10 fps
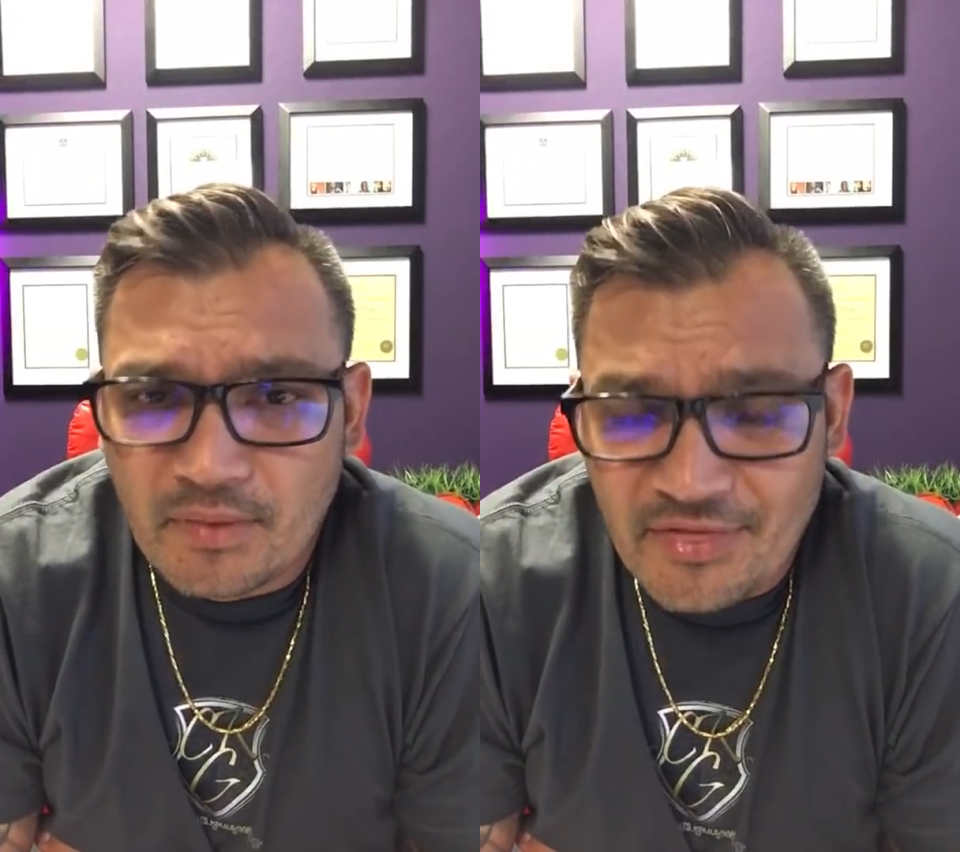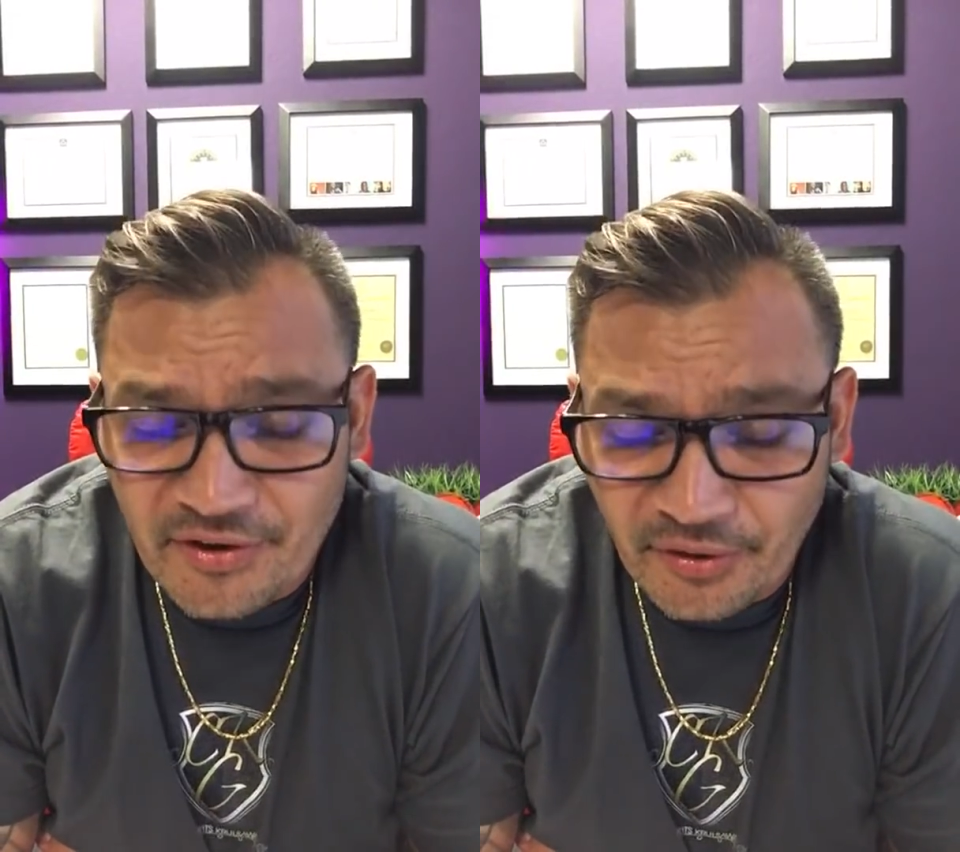
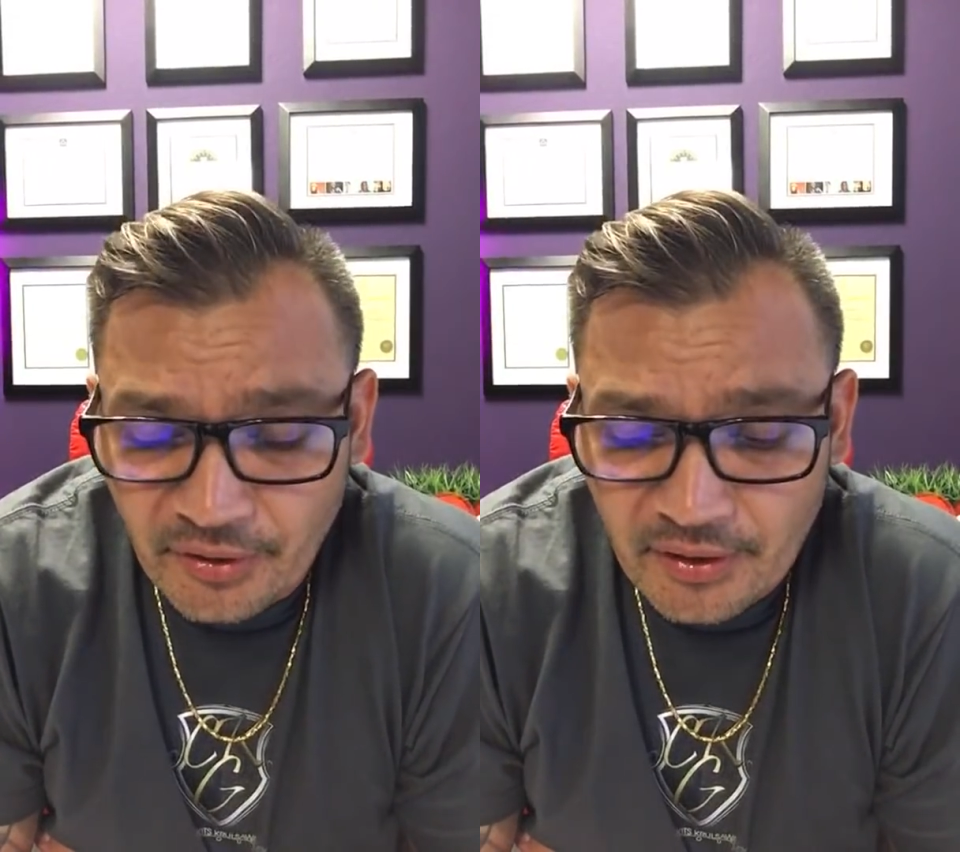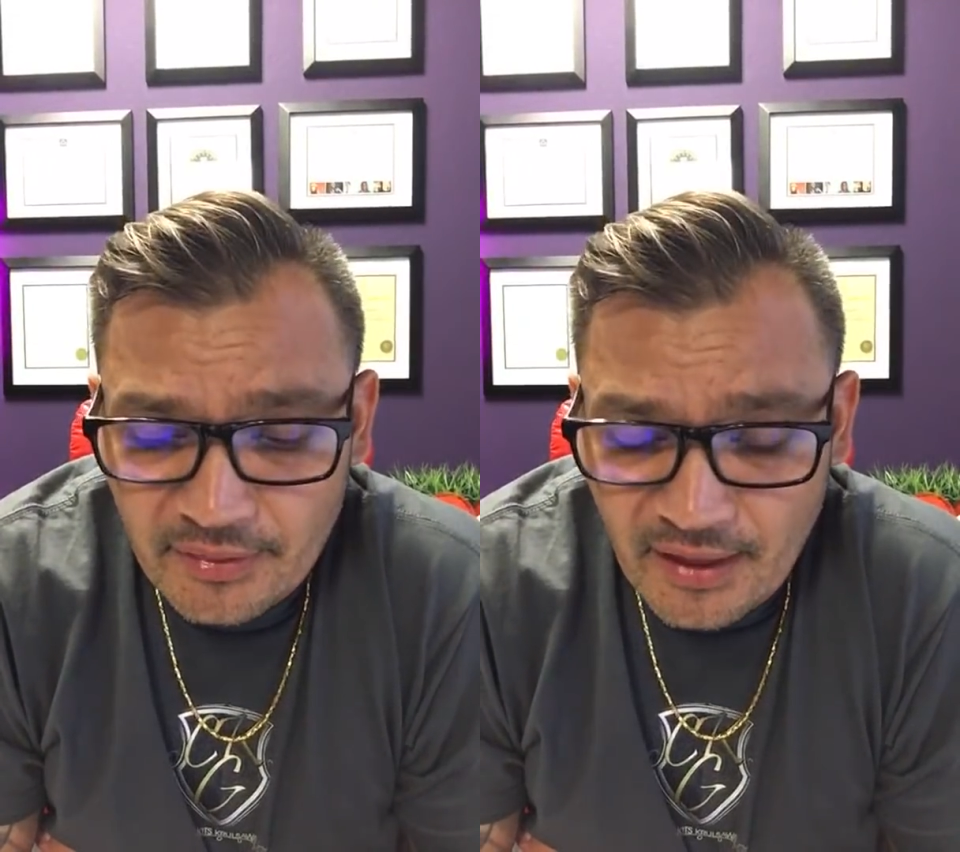
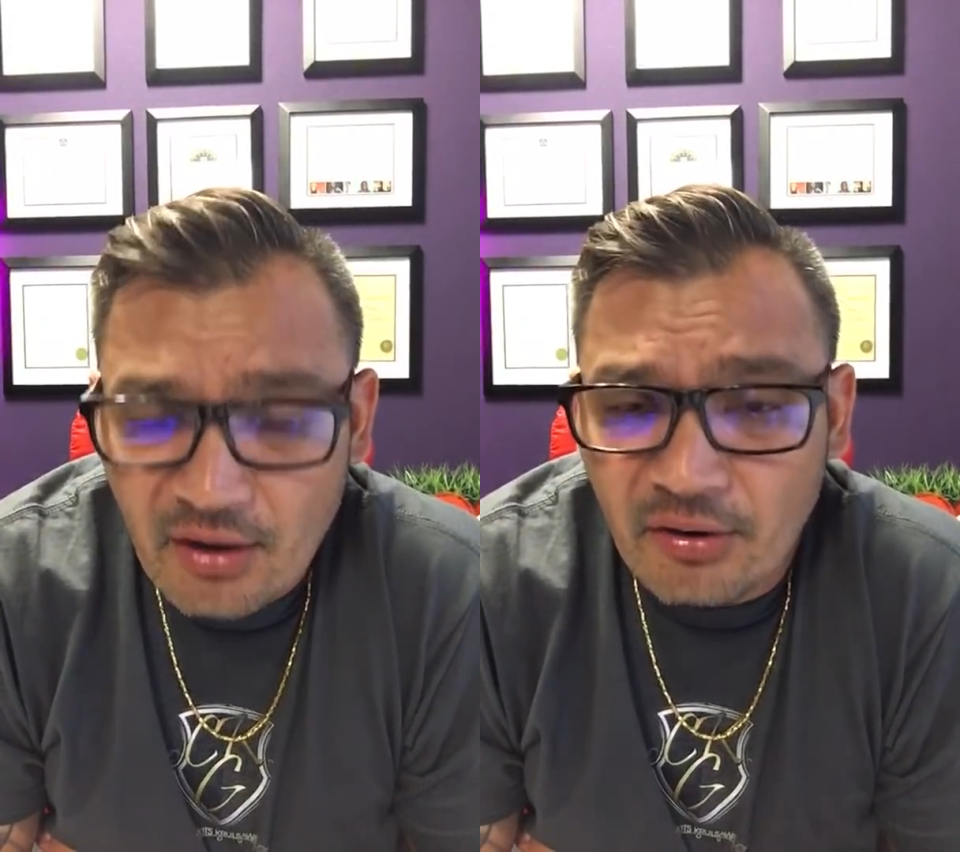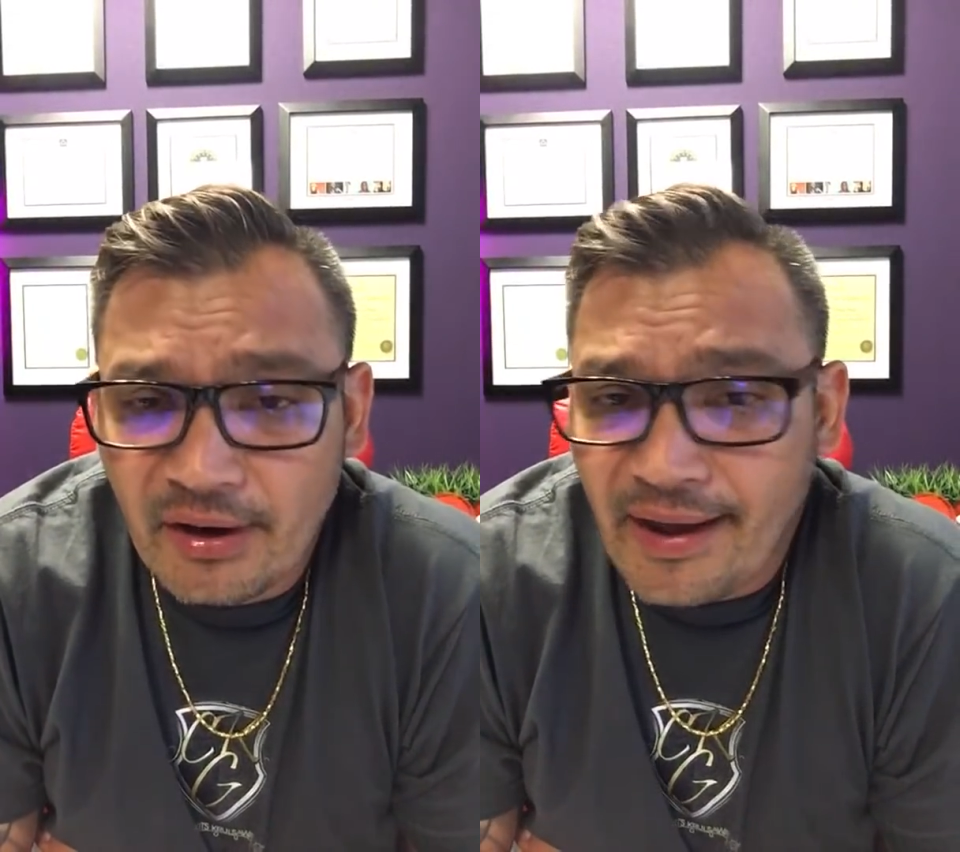They
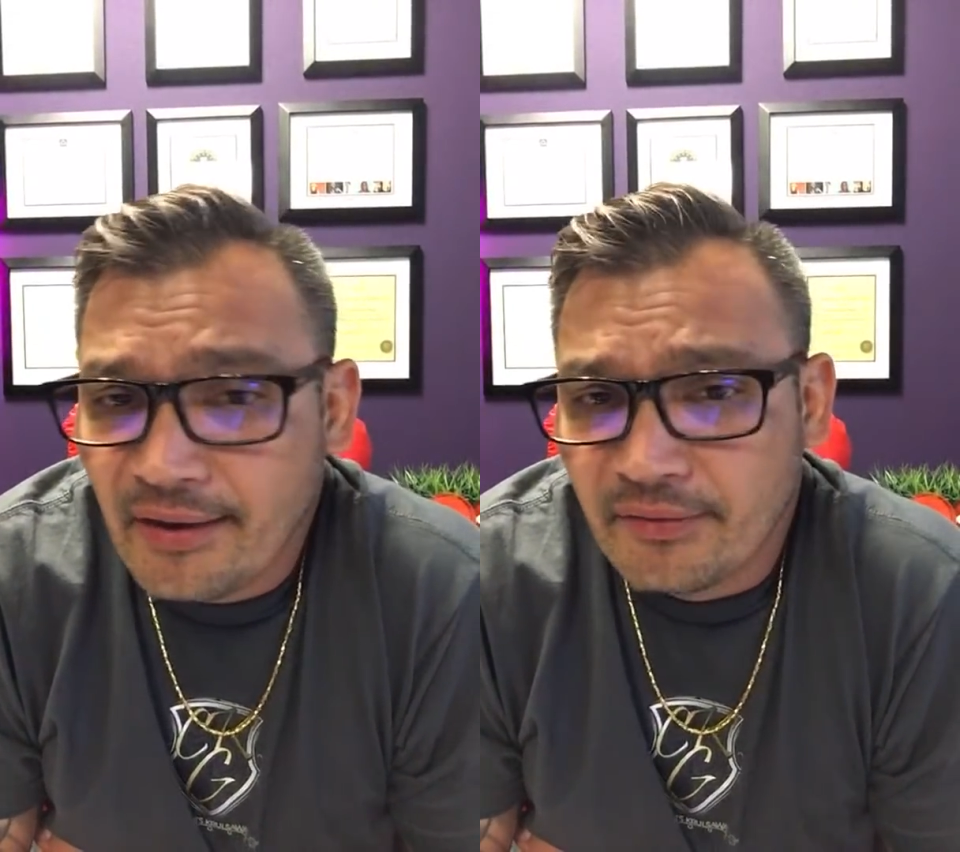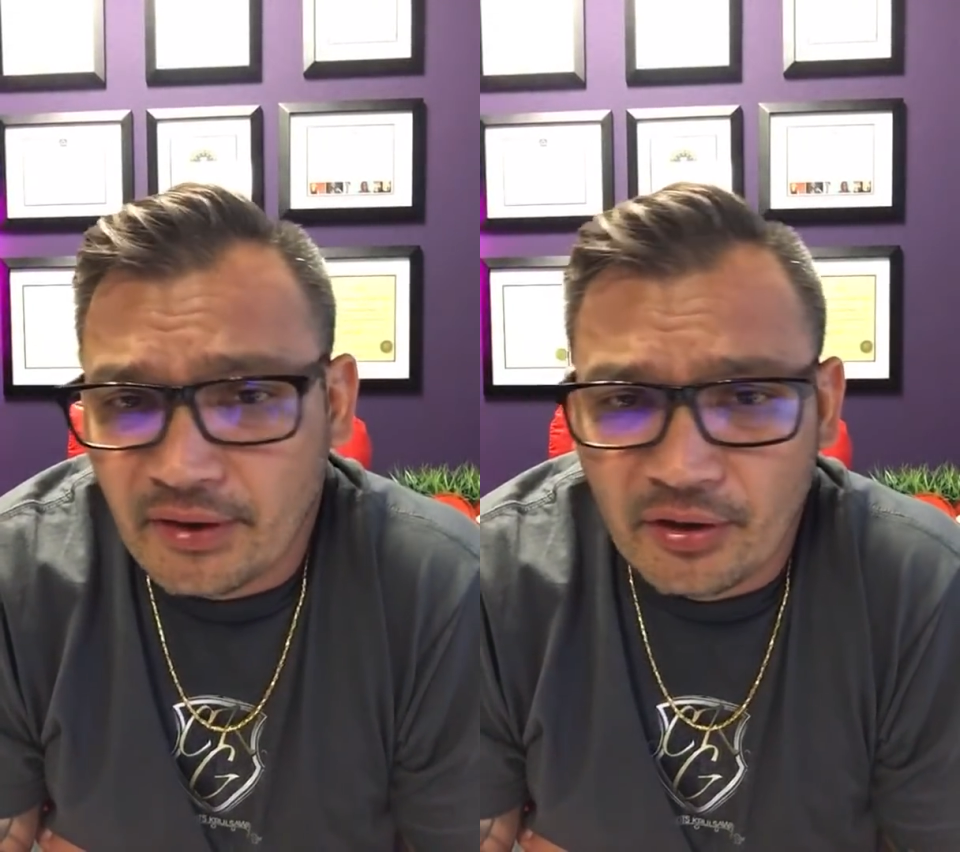are ahead
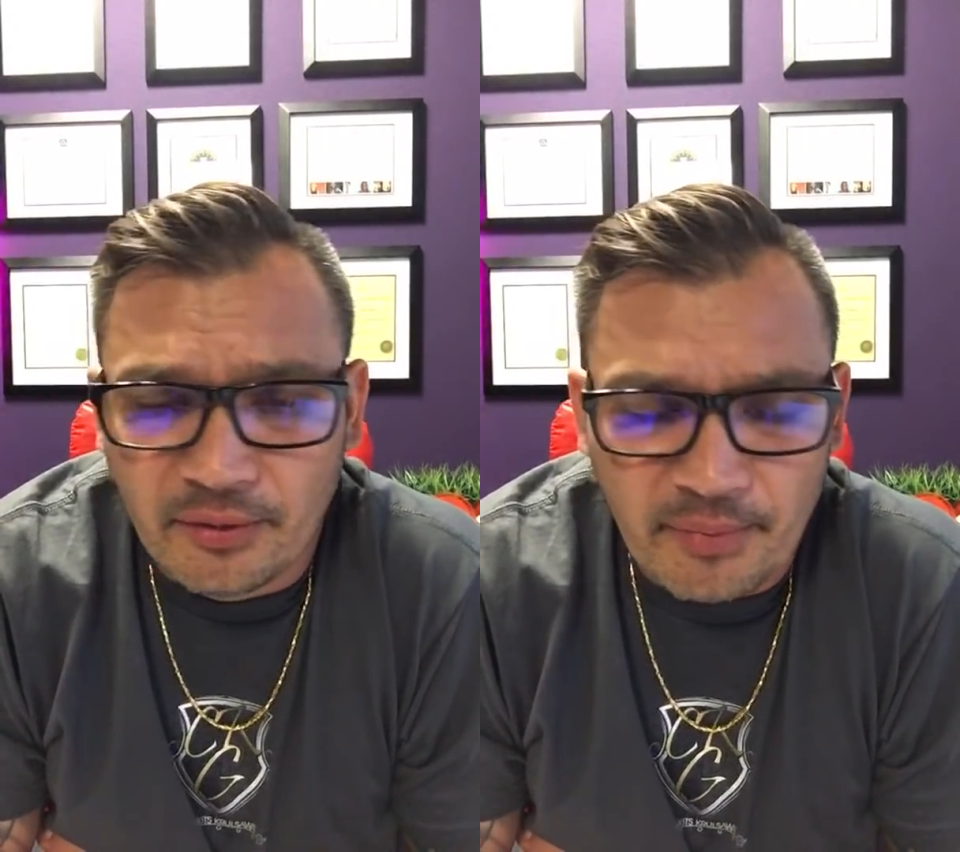of the curve,